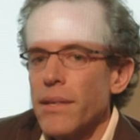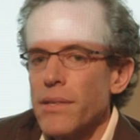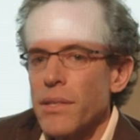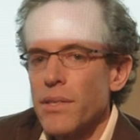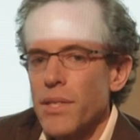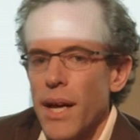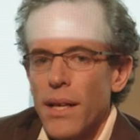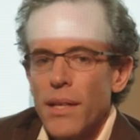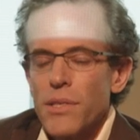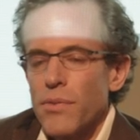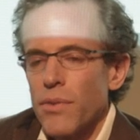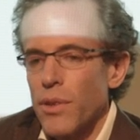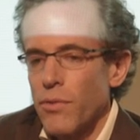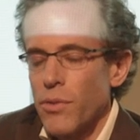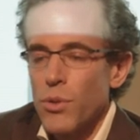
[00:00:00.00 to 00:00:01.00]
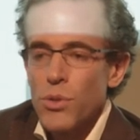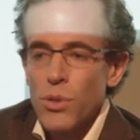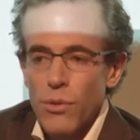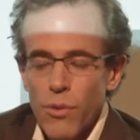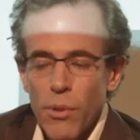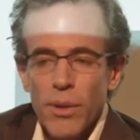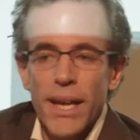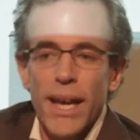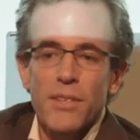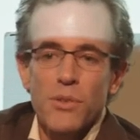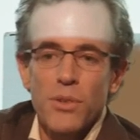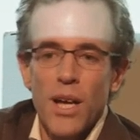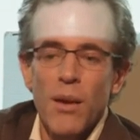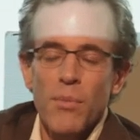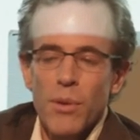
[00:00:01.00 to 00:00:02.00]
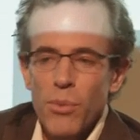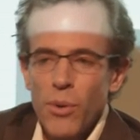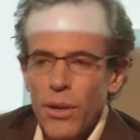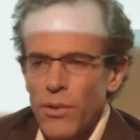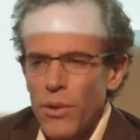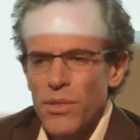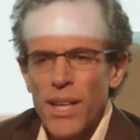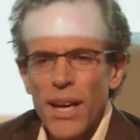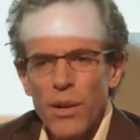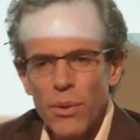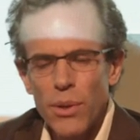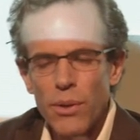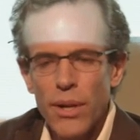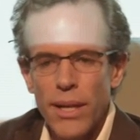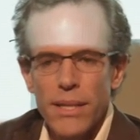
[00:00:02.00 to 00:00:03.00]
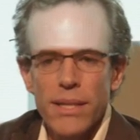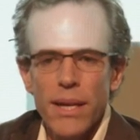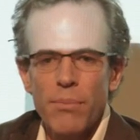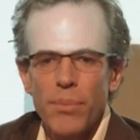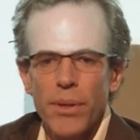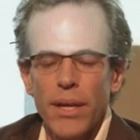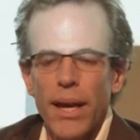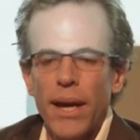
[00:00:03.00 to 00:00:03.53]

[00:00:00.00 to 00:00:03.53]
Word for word: is the challenge for the future from a gastronomic point of view, is how do we create a template?